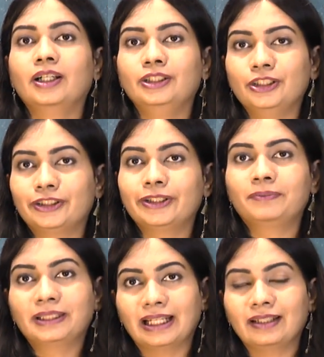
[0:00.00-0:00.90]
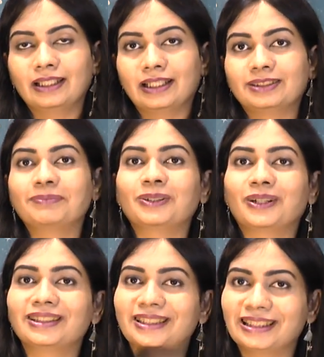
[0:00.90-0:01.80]
YouTube channel, that is
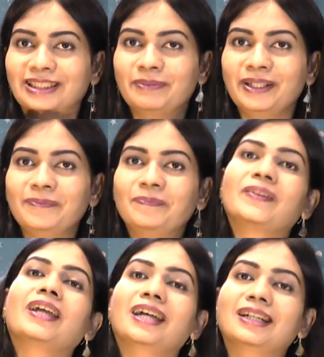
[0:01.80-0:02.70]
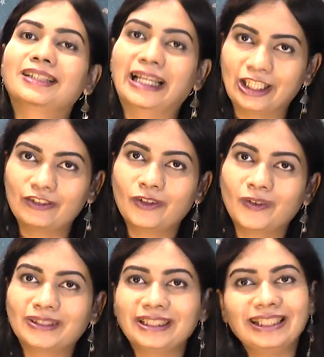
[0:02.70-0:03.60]
MadhurasRecipe. Thank you for
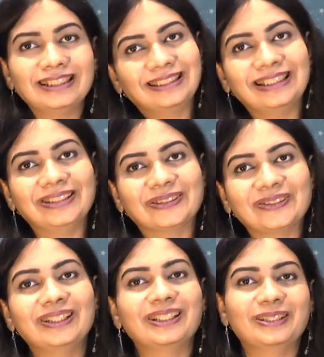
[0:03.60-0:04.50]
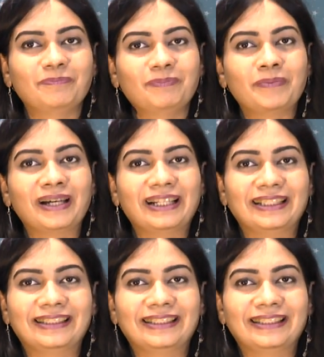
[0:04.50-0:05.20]
watching. See you soon. Bye bye.